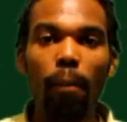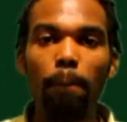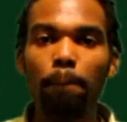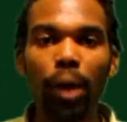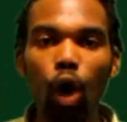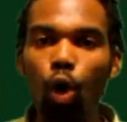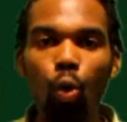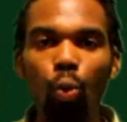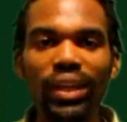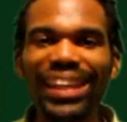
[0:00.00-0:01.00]

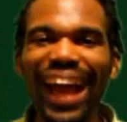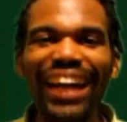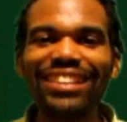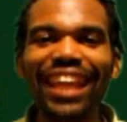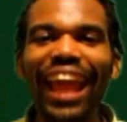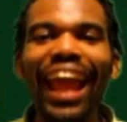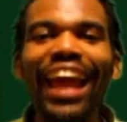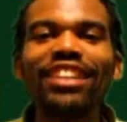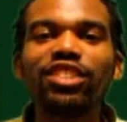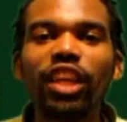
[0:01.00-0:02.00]
Boom, we got the
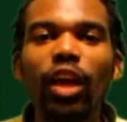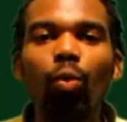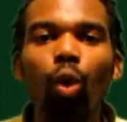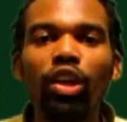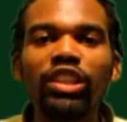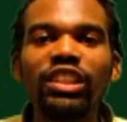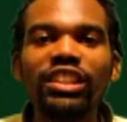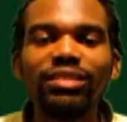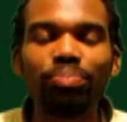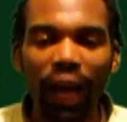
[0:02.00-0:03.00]
answer in one of
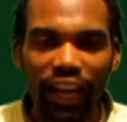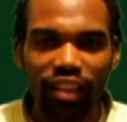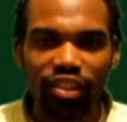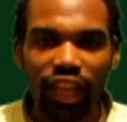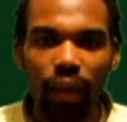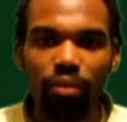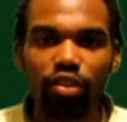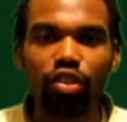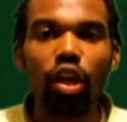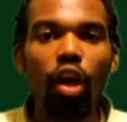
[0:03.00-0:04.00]
these manga
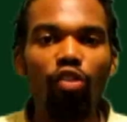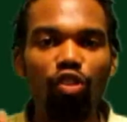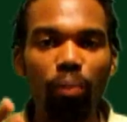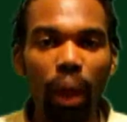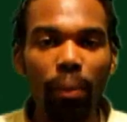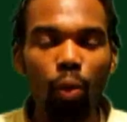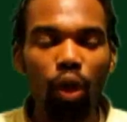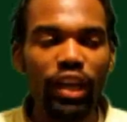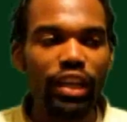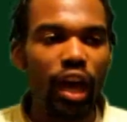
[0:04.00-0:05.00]
chapters. Remember
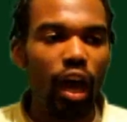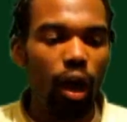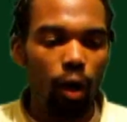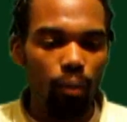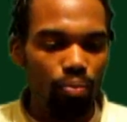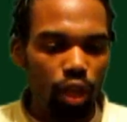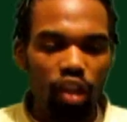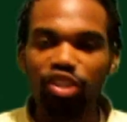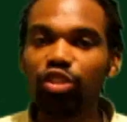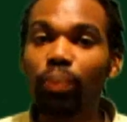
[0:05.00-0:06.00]
when
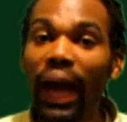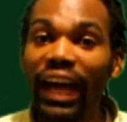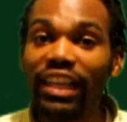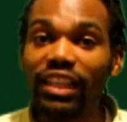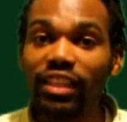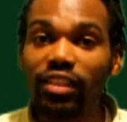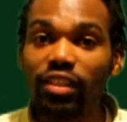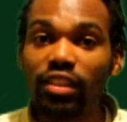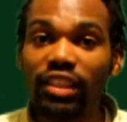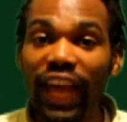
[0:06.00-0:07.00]
Smiley
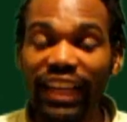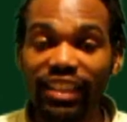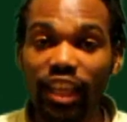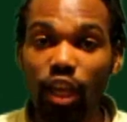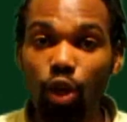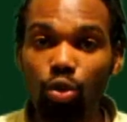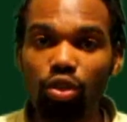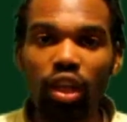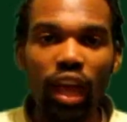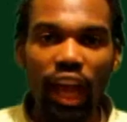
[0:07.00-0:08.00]
got killed
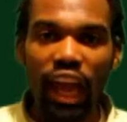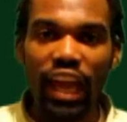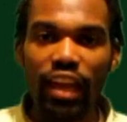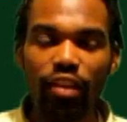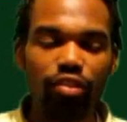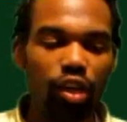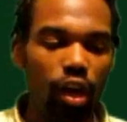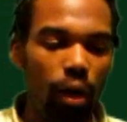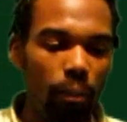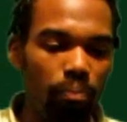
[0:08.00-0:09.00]
and his
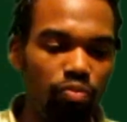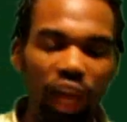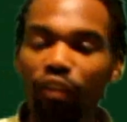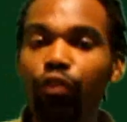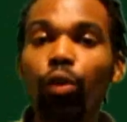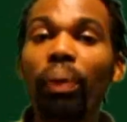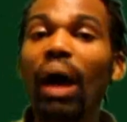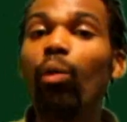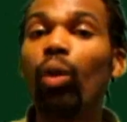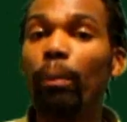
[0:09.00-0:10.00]
devil fruit
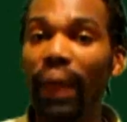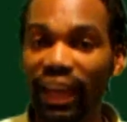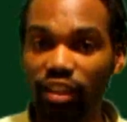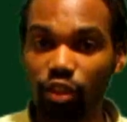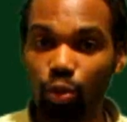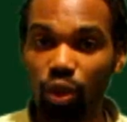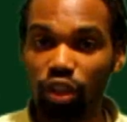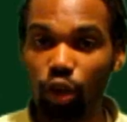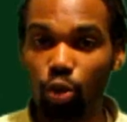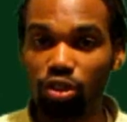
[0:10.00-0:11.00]
power went back into one
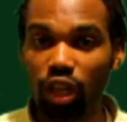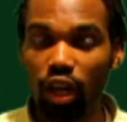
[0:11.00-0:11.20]
of those,